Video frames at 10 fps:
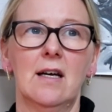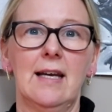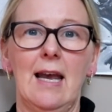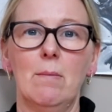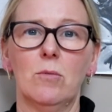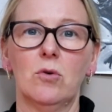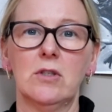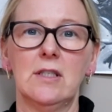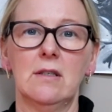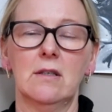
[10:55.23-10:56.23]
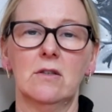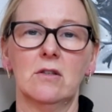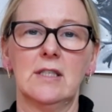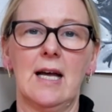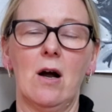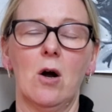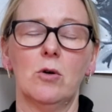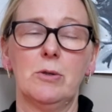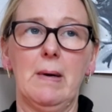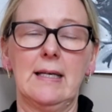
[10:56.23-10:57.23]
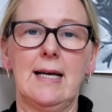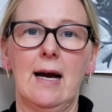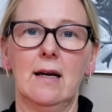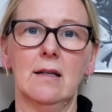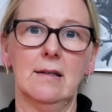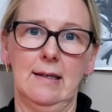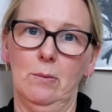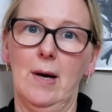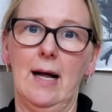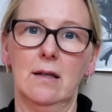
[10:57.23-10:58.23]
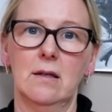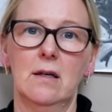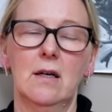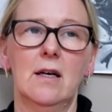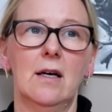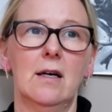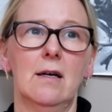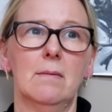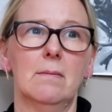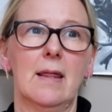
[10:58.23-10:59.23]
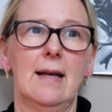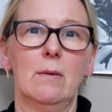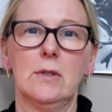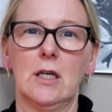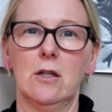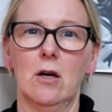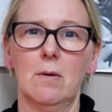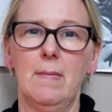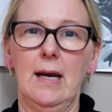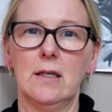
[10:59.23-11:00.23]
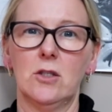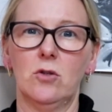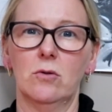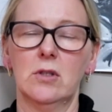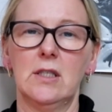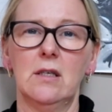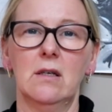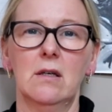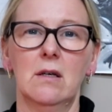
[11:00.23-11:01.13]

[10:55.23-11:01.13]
Kate Morton does that spectacularly well. I think it was A Clockmaker's Daughter.